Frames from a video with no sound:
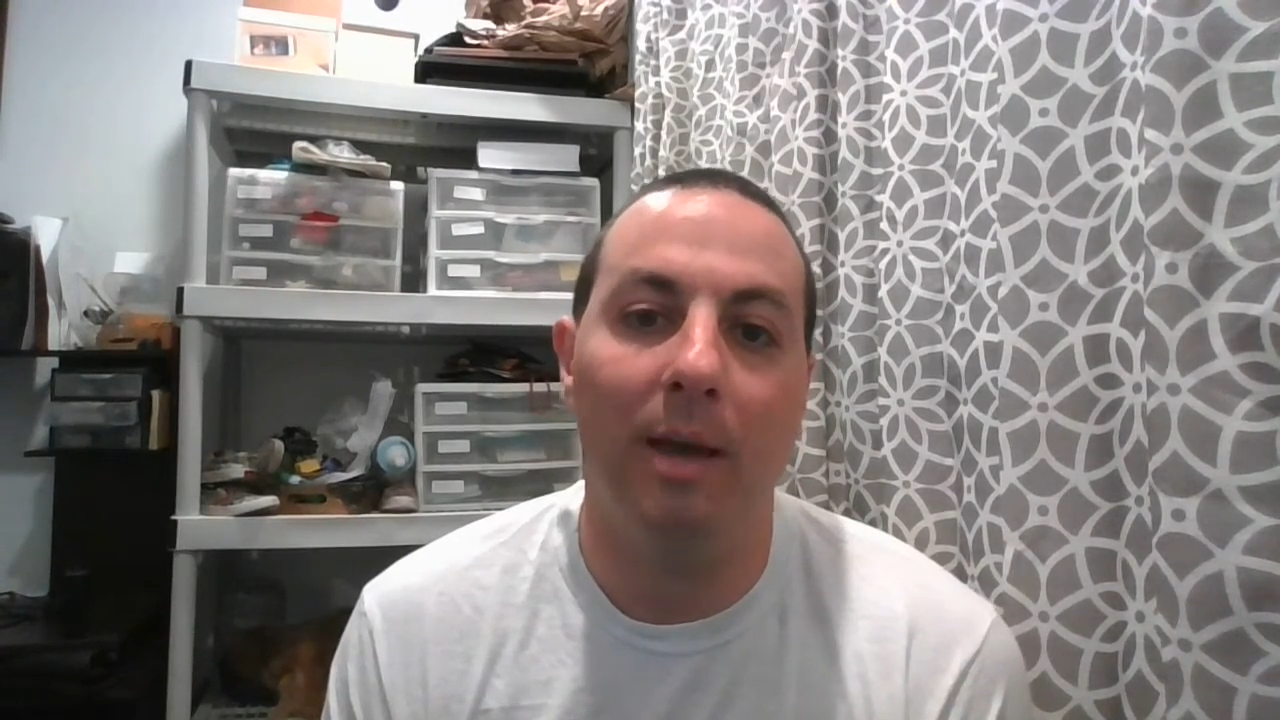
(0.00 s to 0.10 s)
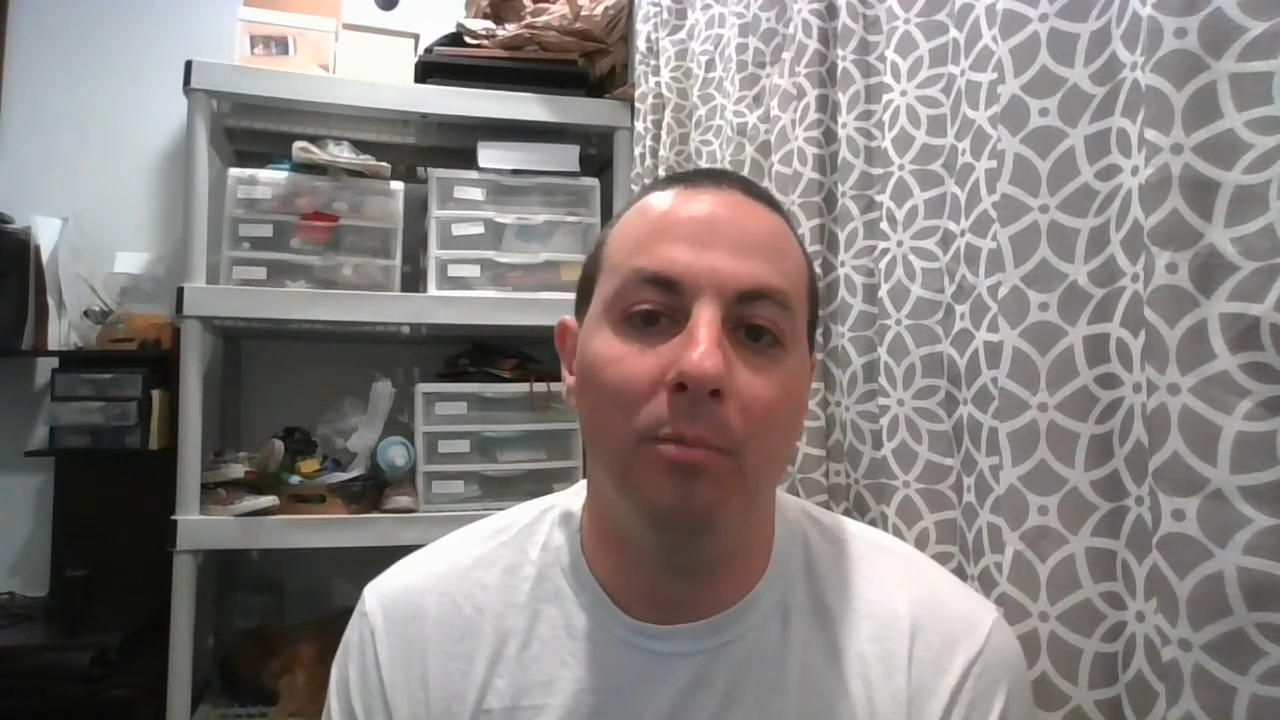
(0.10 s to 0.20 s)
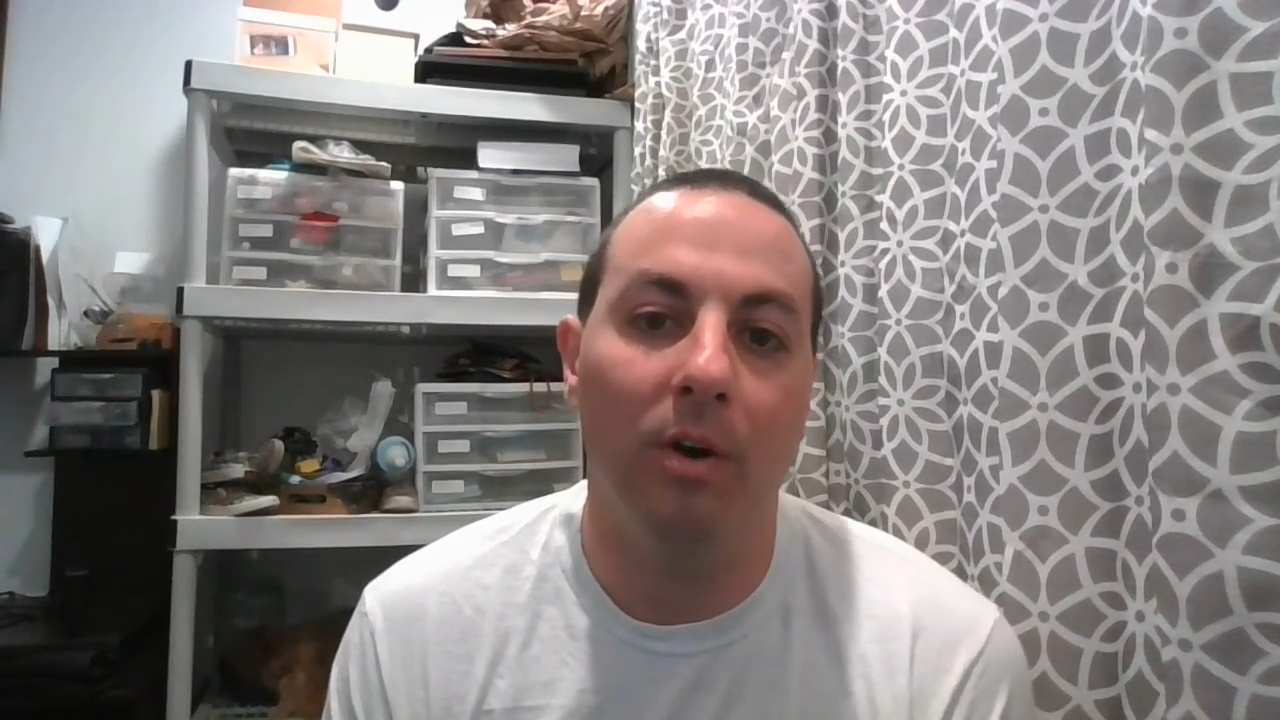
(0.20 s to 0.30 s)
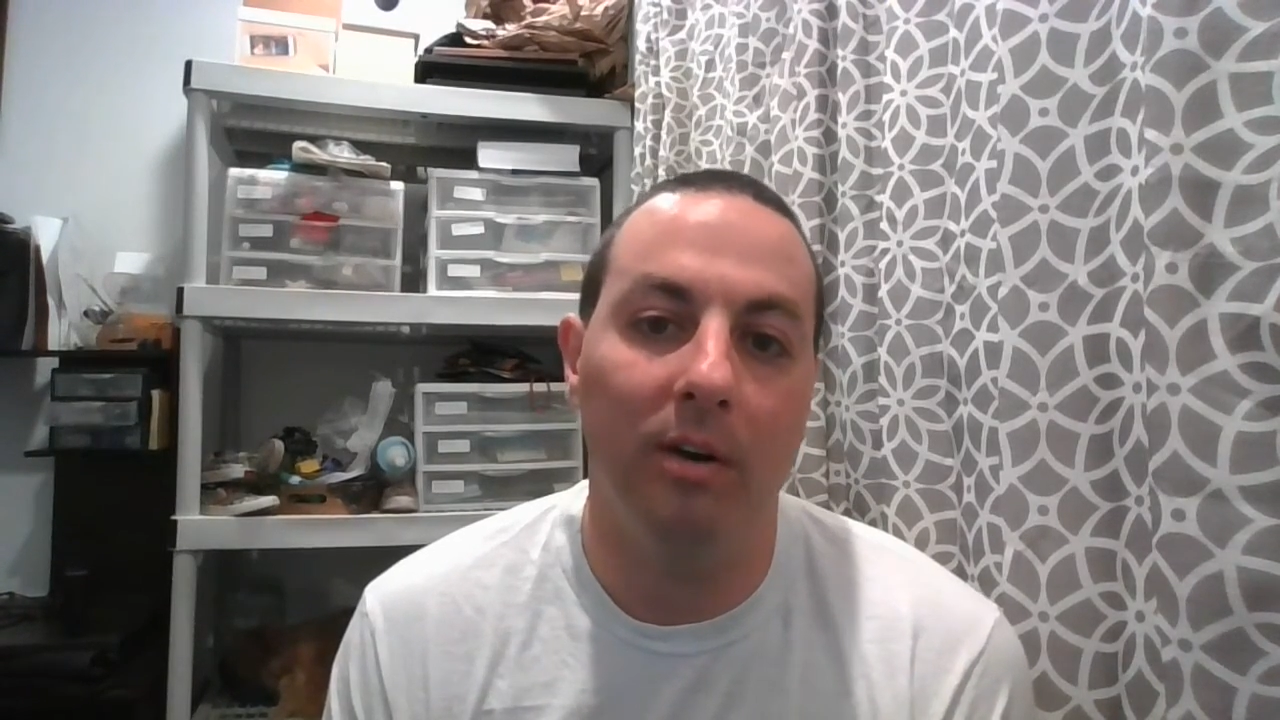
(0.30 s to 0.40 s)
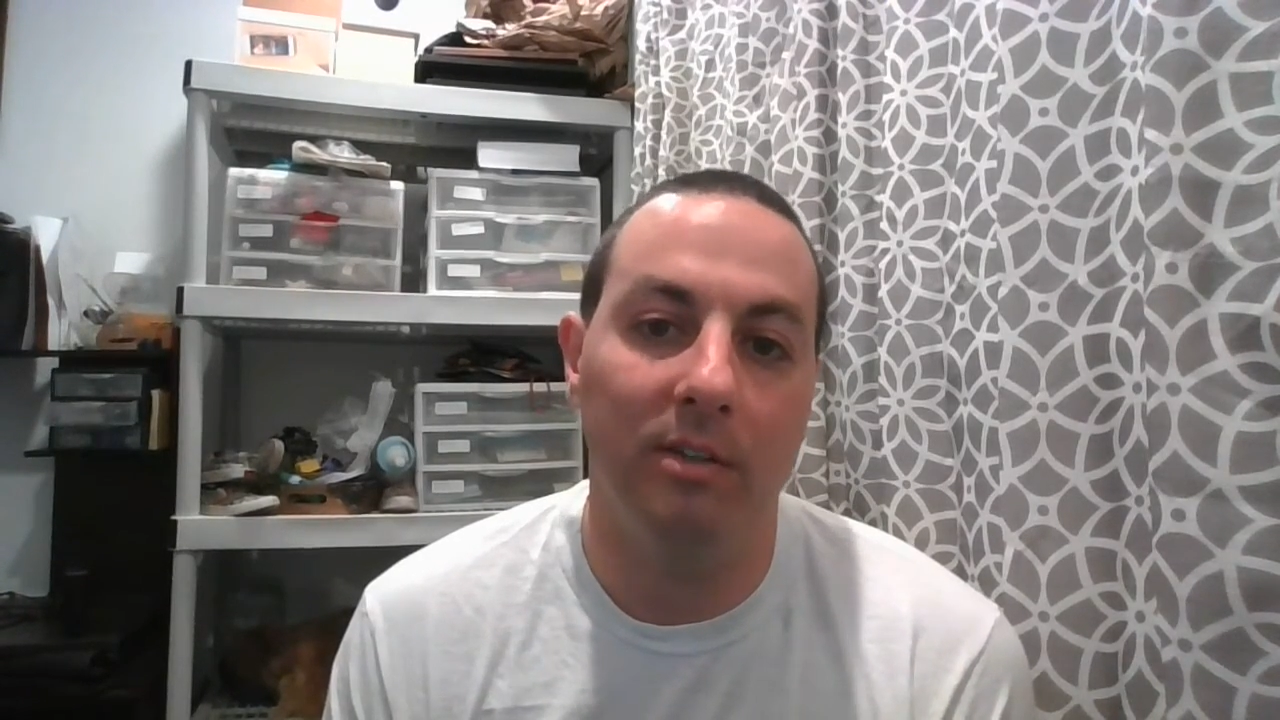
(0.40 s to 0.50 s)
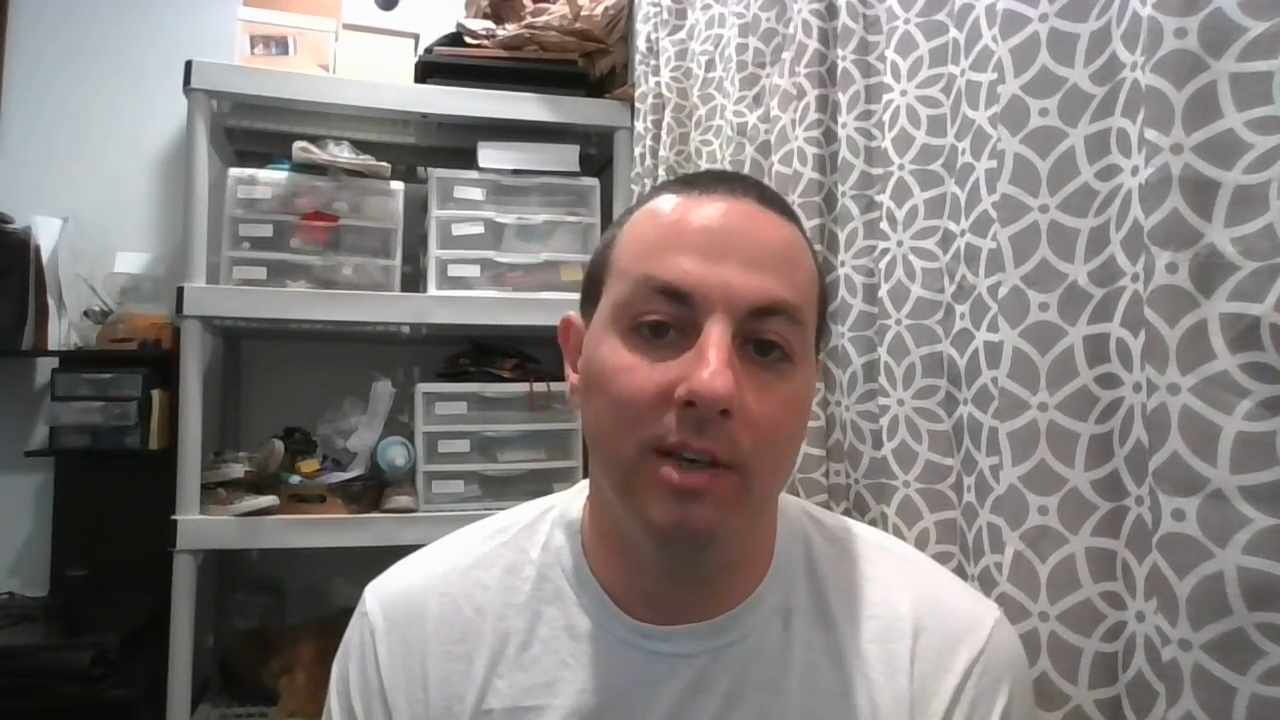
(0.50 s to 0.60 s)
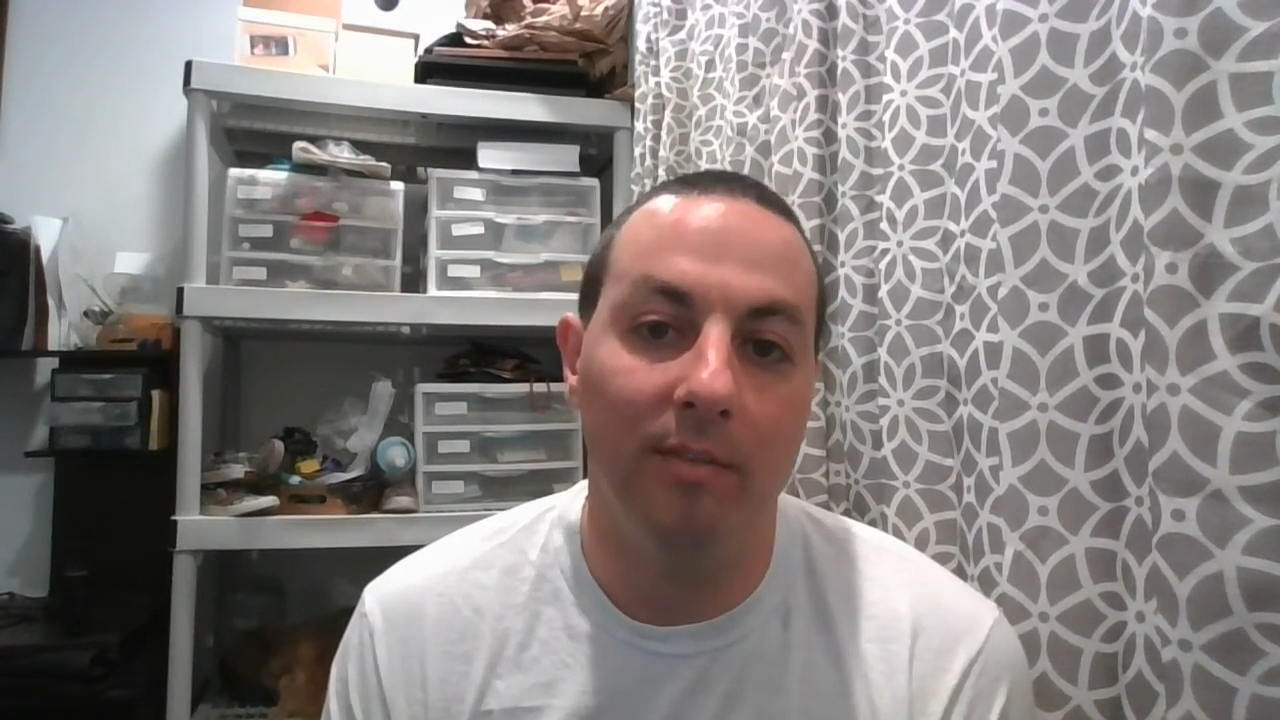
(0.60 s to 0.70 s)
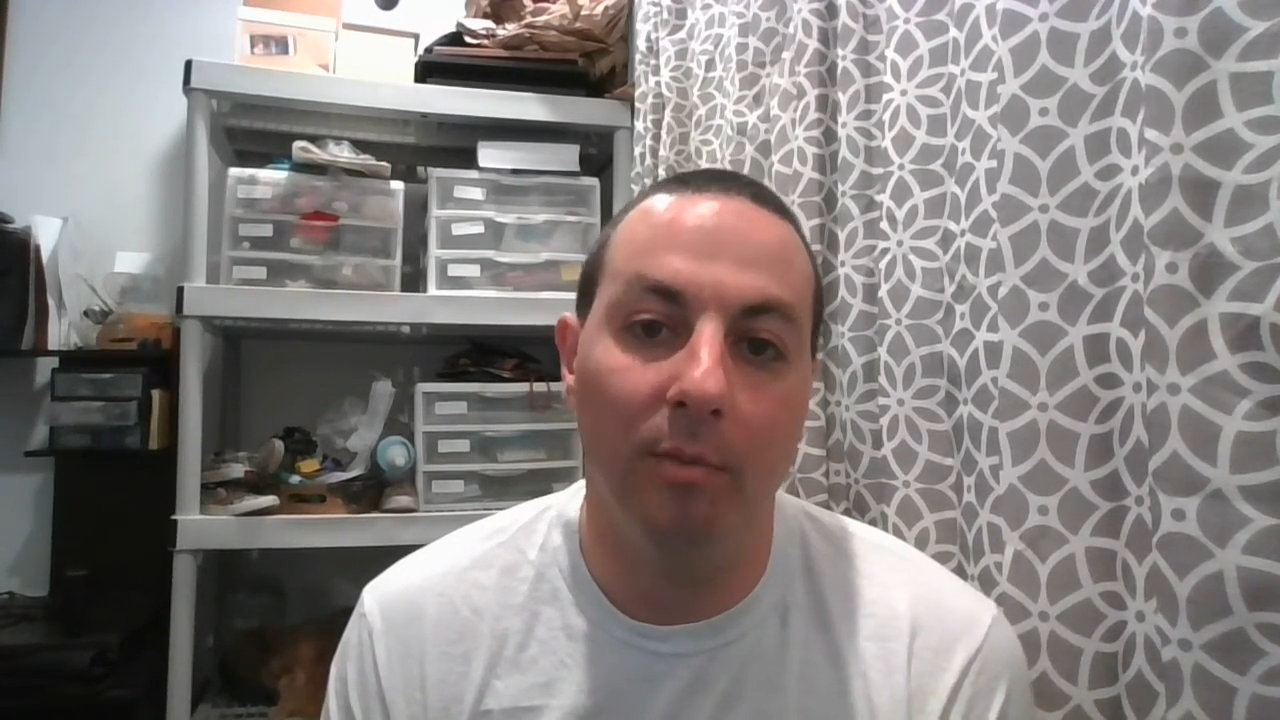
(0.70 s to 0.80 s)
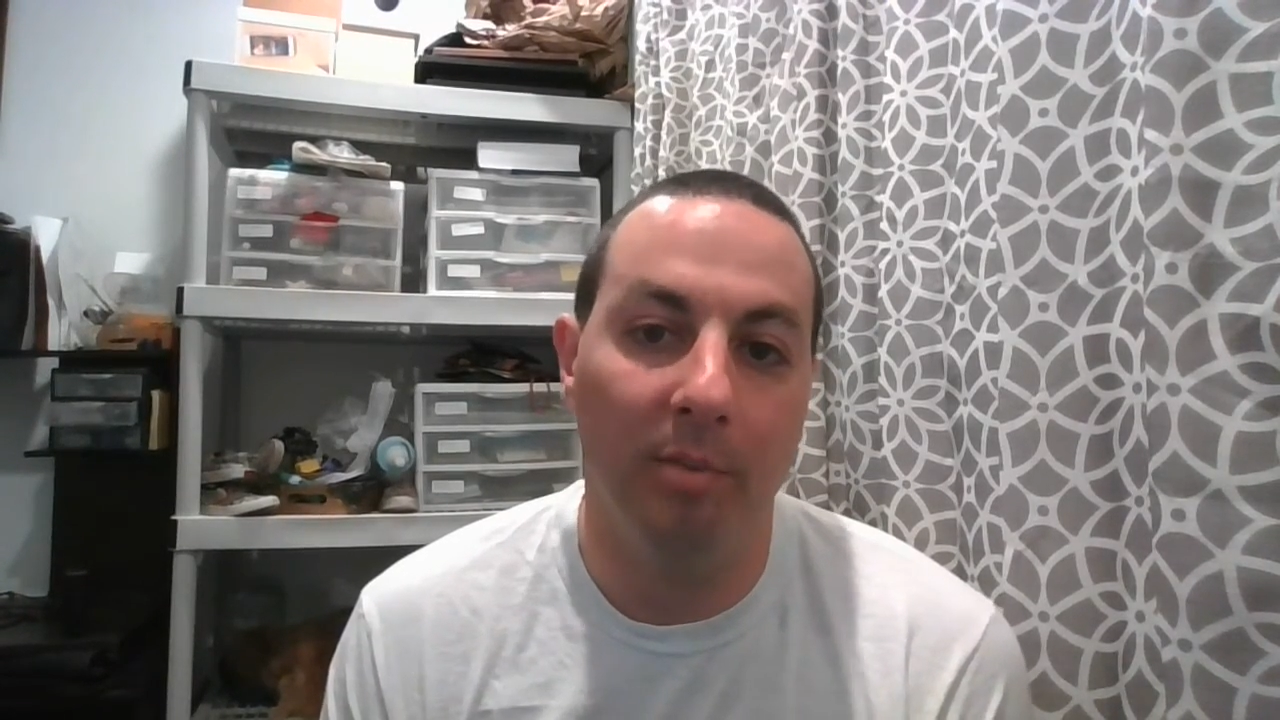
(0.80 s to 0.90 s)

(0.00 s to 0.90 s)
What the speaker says: water is never